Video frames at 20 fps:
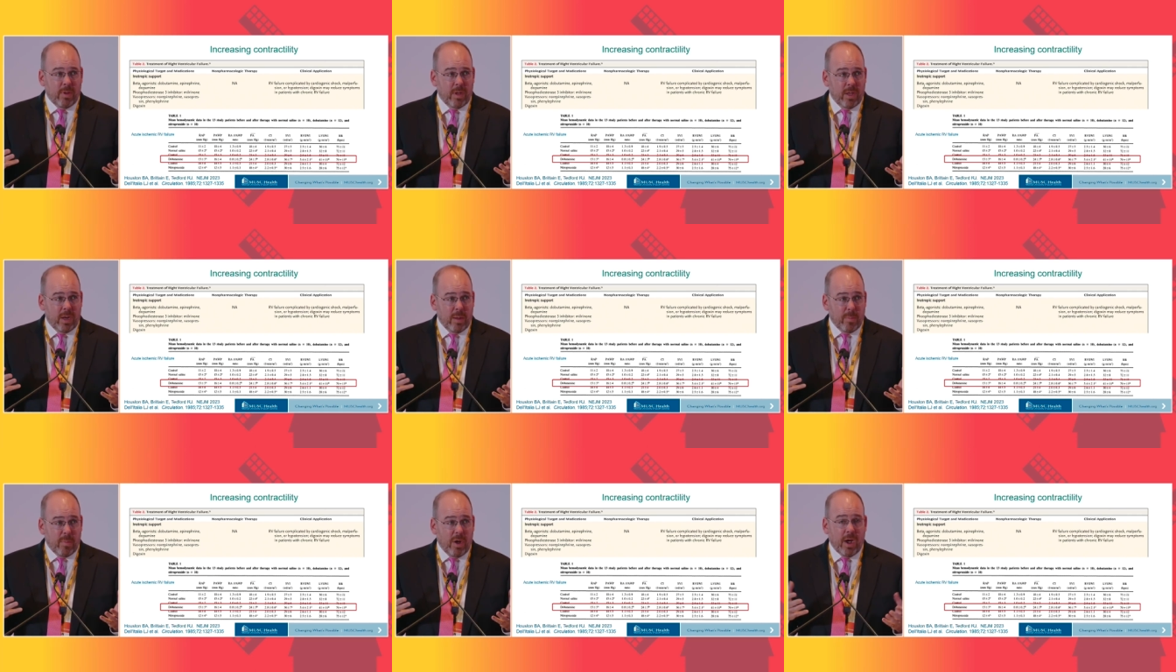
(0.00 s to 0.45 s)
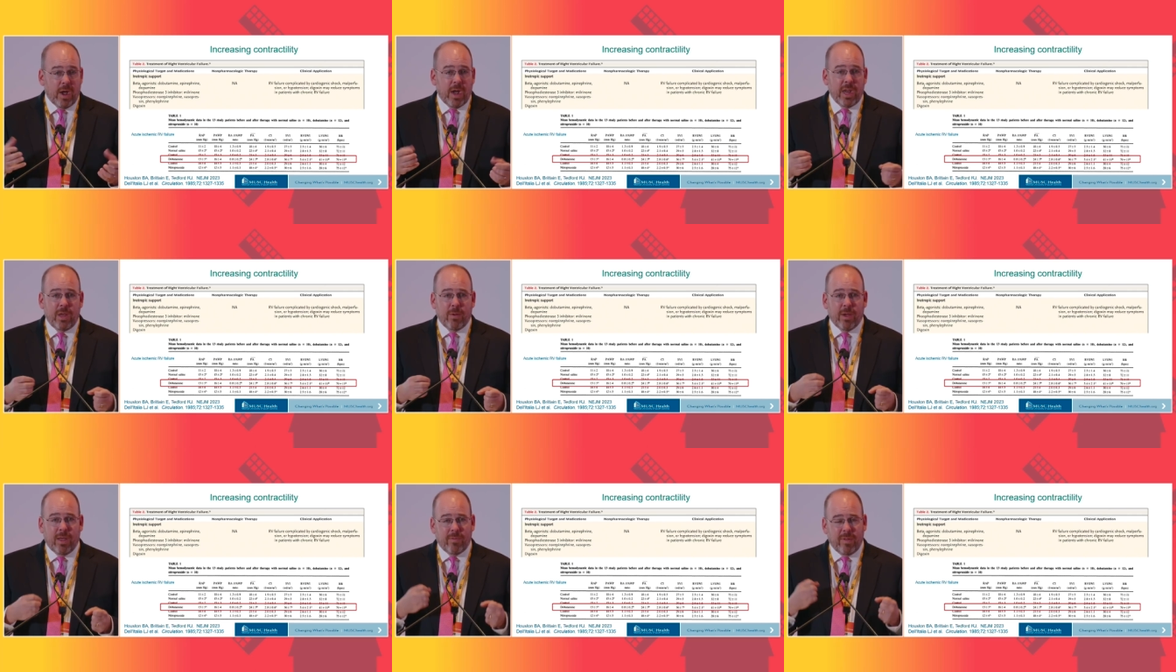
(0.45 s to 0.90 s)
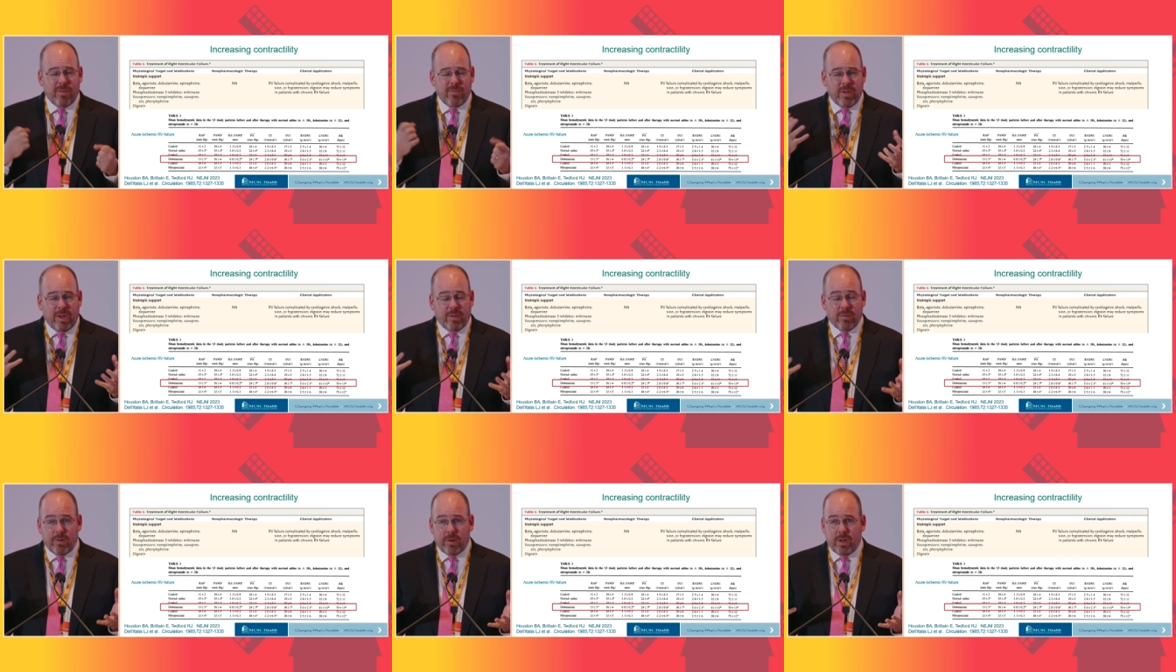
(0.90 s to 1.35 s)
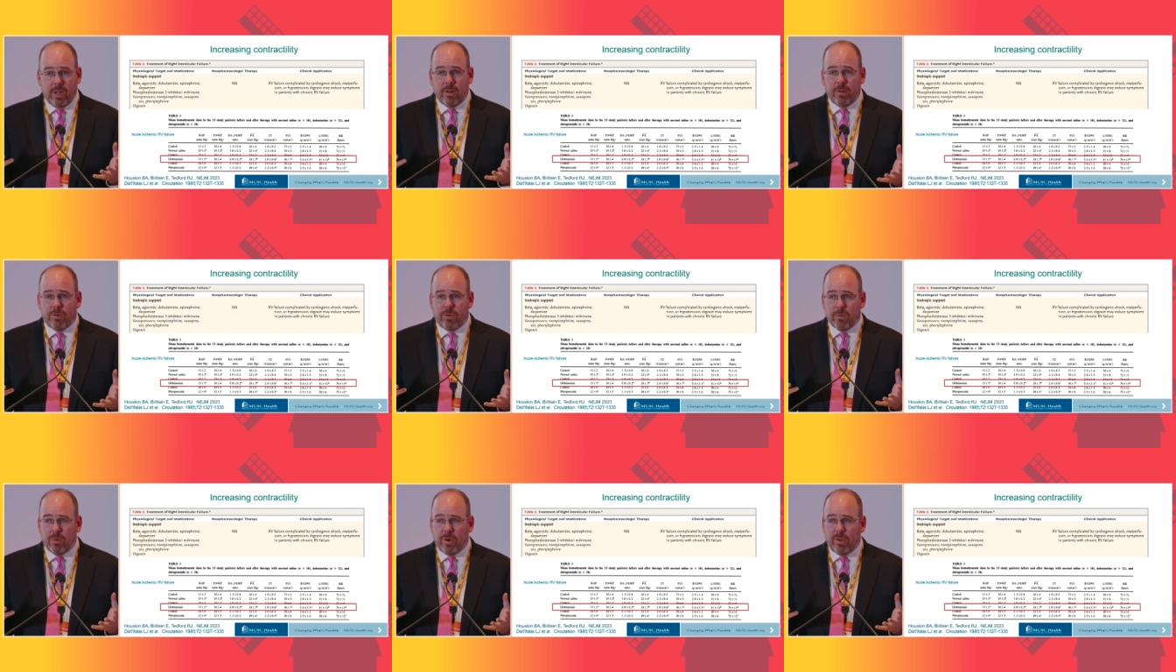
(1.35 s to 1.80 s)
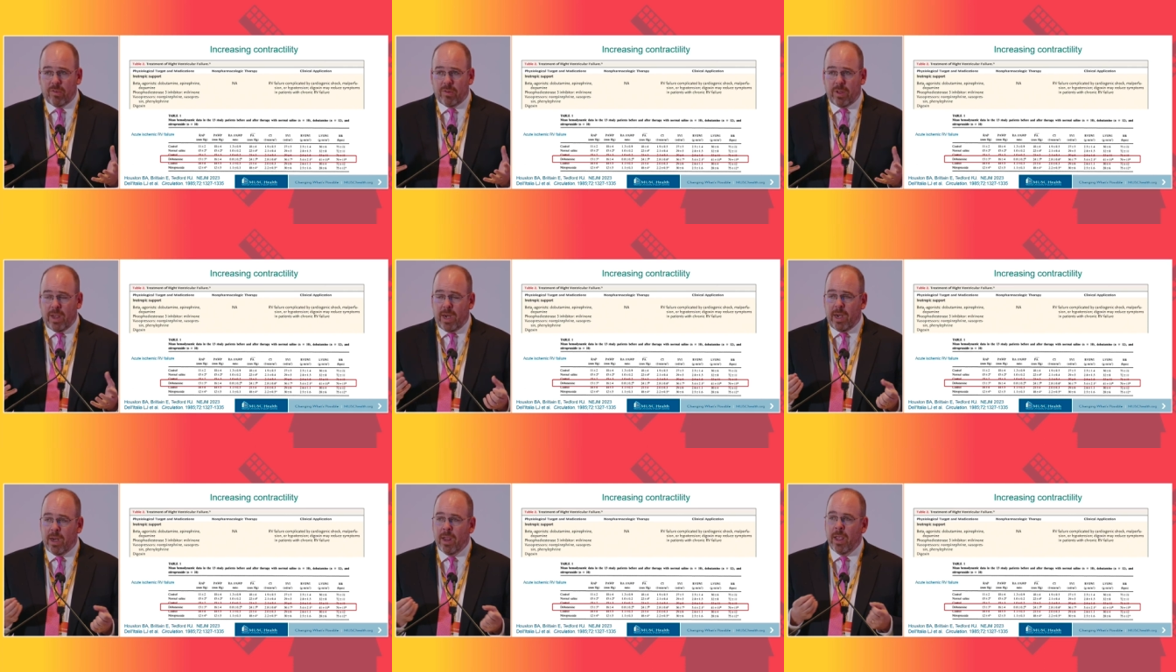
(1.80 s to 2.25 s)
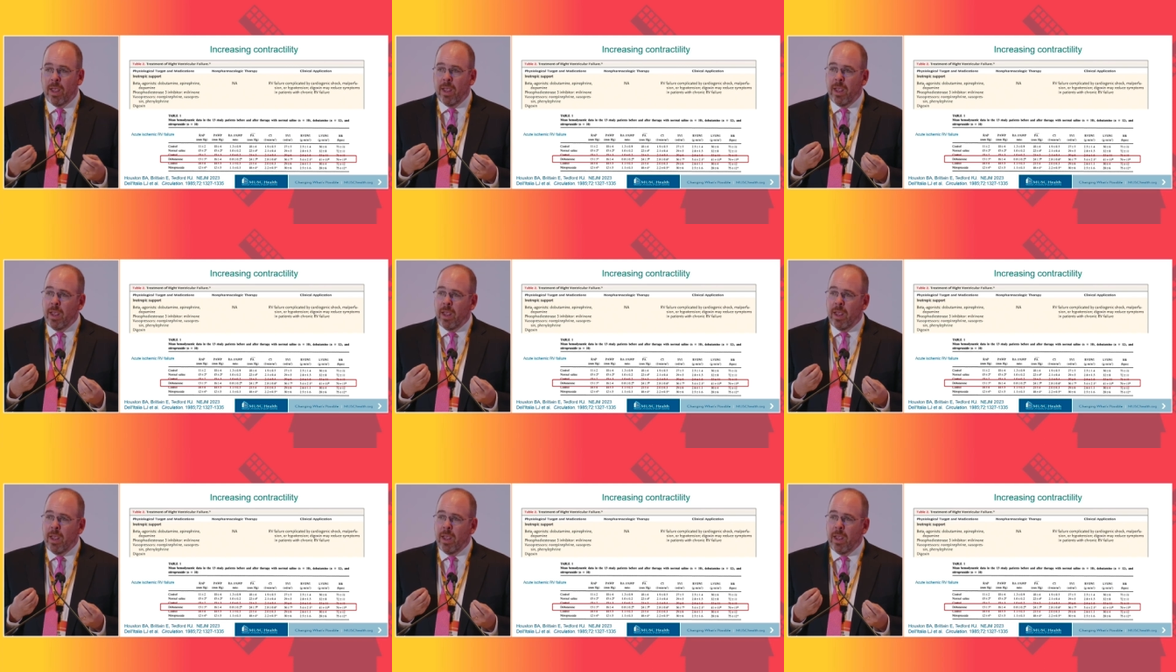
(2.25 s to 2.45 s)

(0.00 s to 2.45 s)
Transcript: an MI, you have a vasodilatory state